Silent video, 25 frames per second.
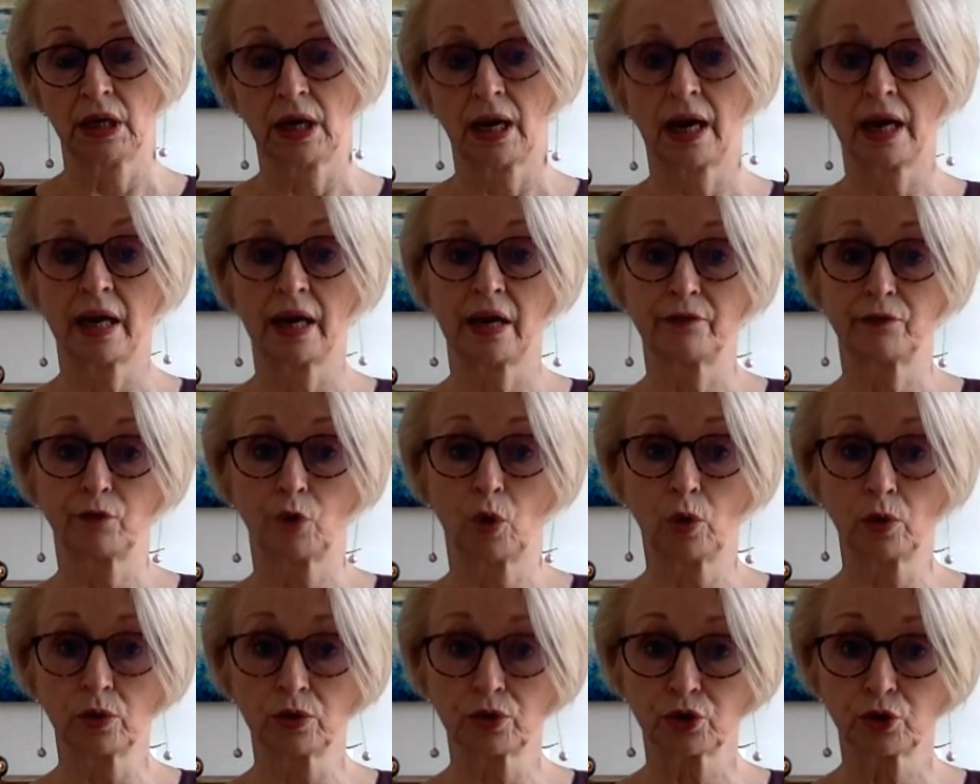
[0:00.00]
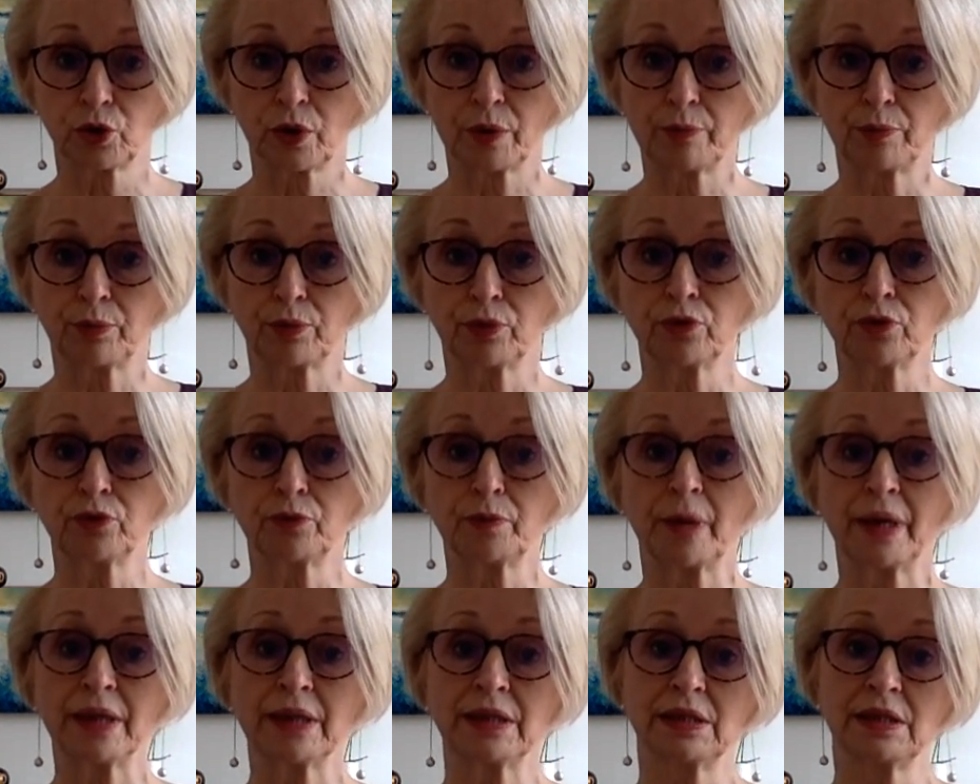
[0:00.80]
I have also improved
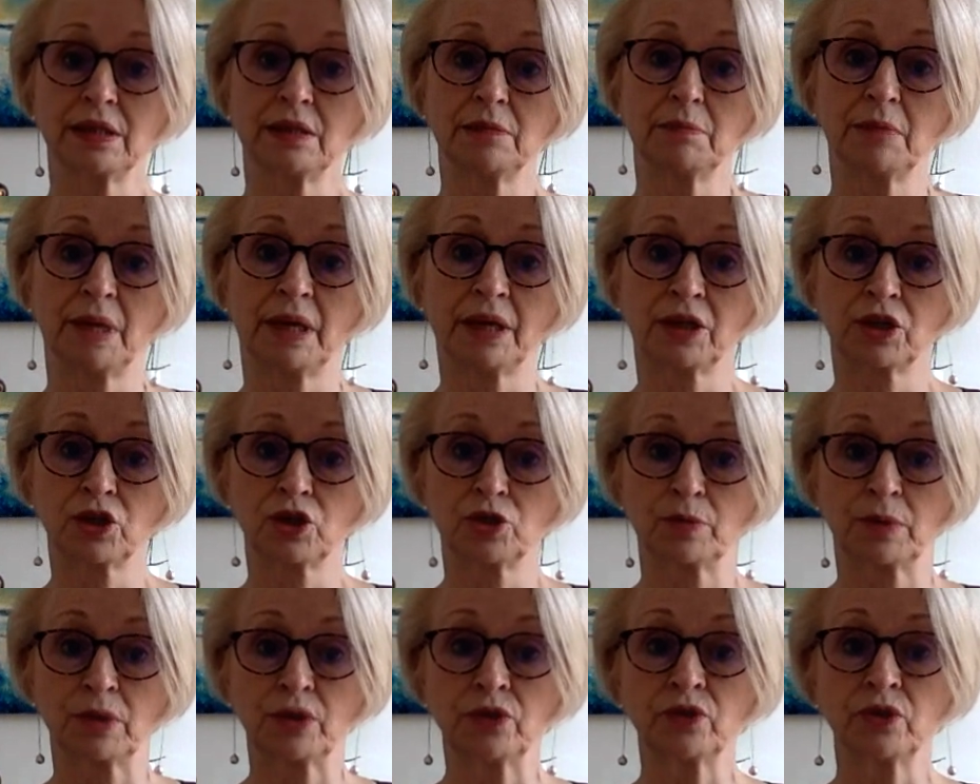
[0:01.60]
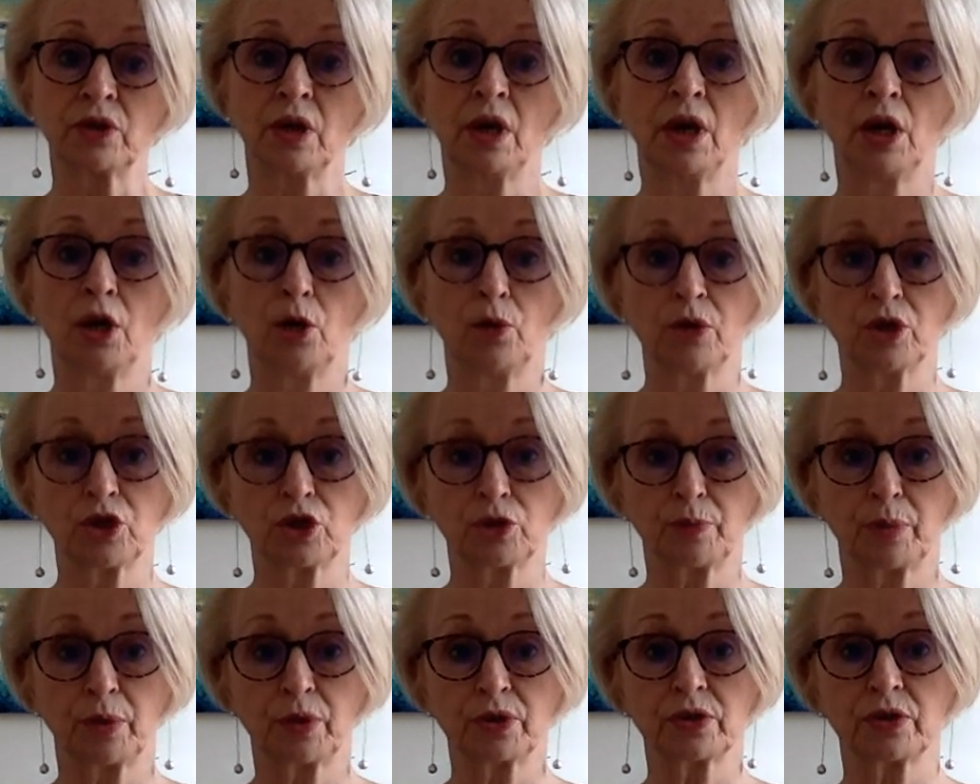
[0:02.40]
my team management,
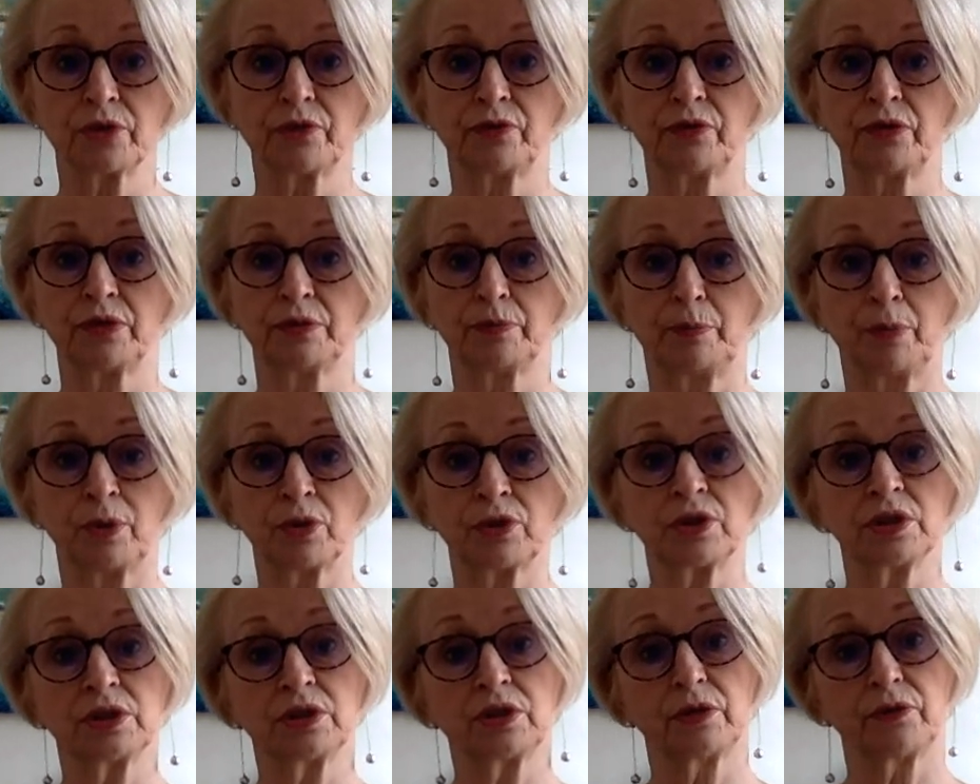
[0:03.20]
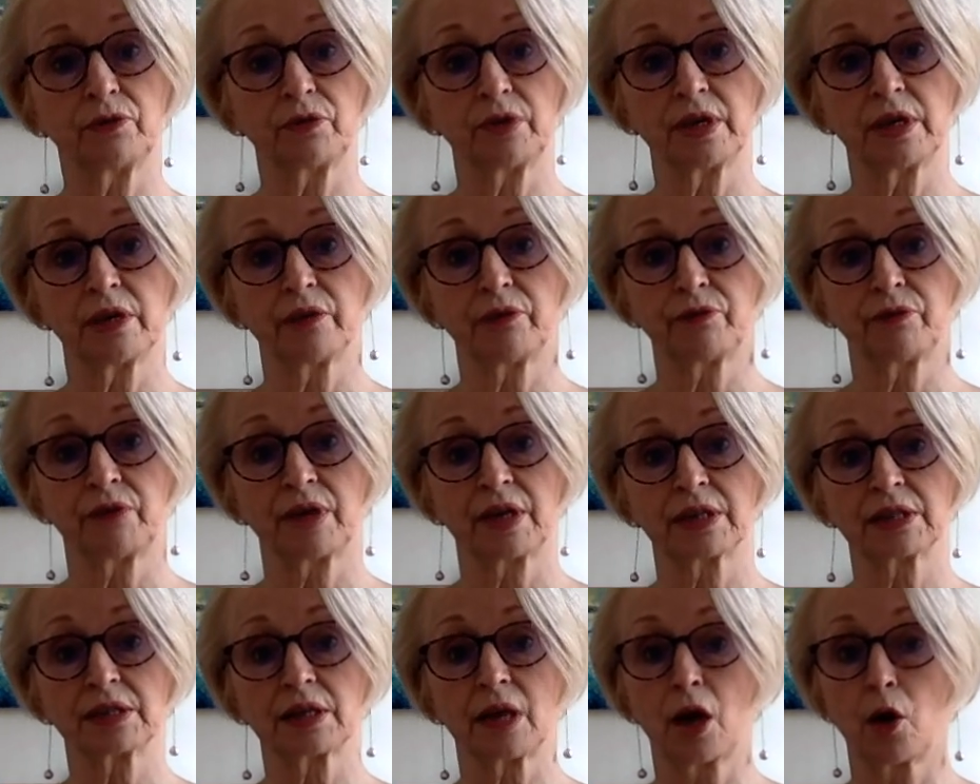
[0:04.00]
which positively
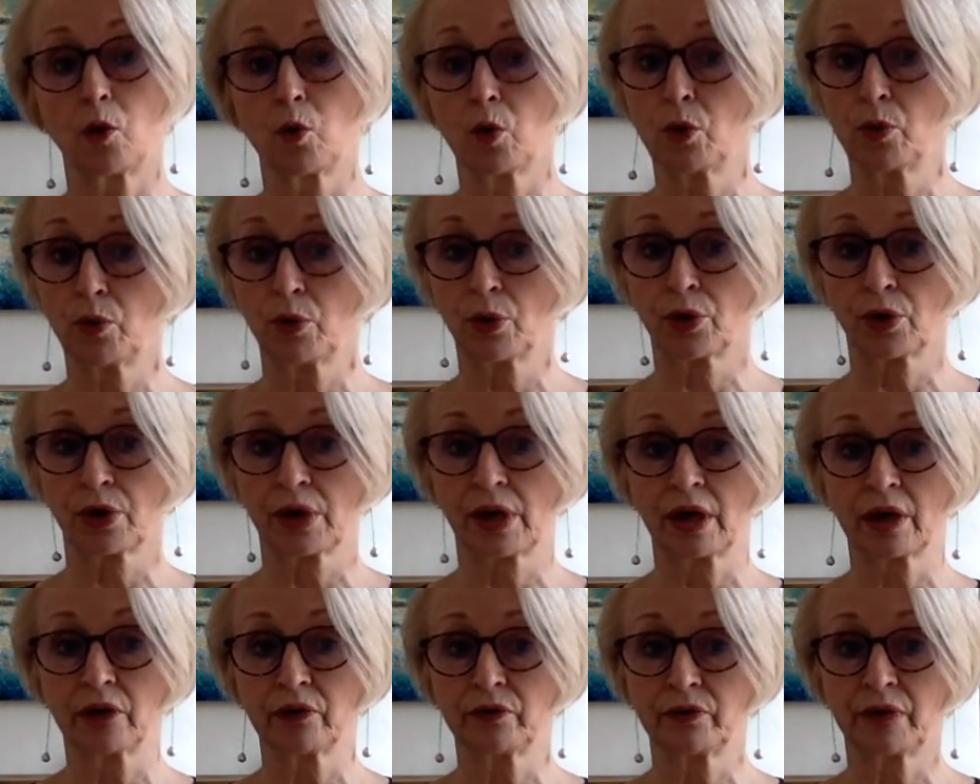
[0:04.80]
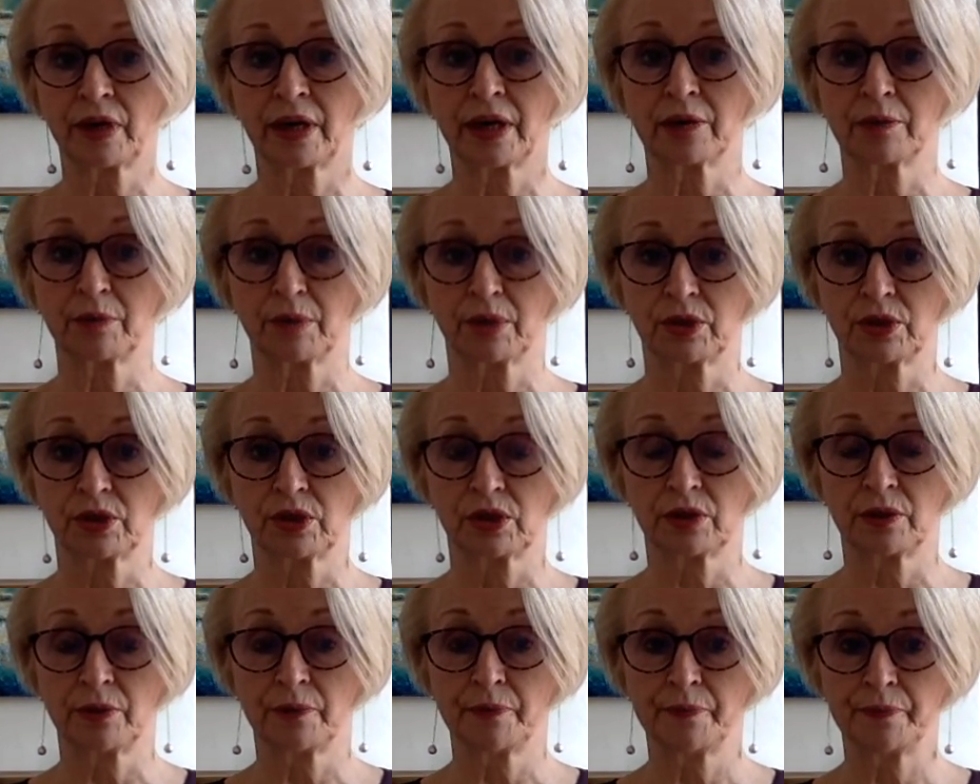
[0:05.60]
affects our working
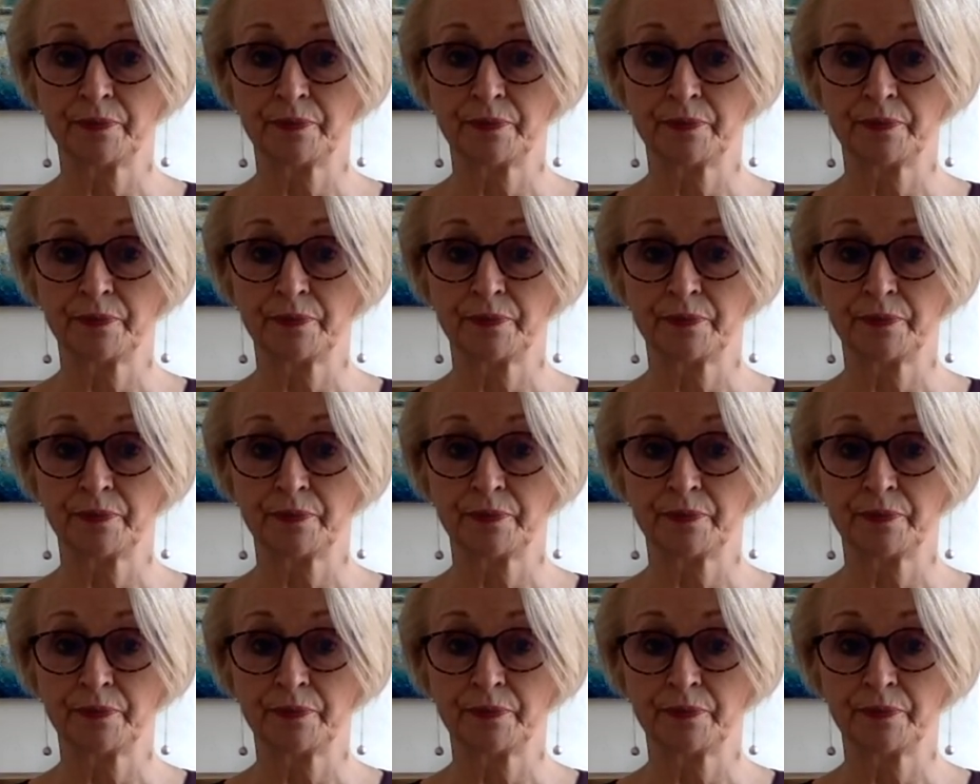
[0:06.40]
environment.